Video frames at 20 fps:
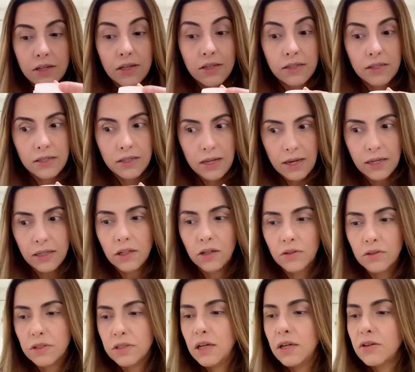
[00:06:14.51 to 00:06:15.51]
inside the
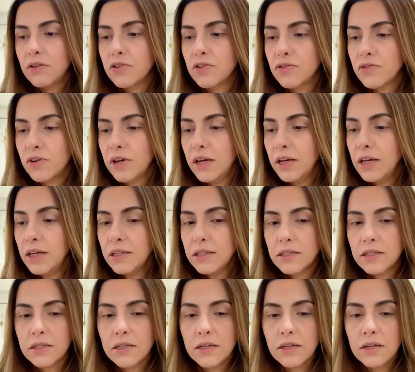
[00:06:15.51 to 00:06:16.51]
containers,
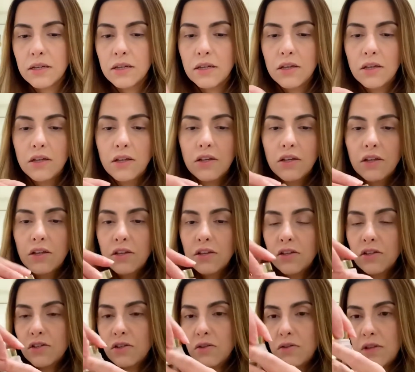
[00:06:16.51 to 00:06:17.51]
right?
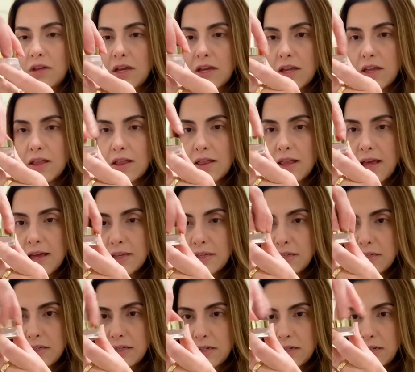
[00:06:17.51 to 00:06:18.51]
So they can
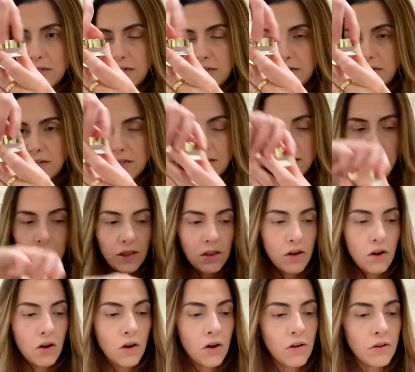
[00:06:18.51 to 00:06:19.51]
last
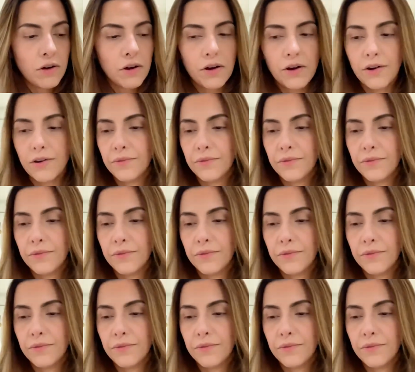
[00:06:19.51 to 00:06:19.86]
longer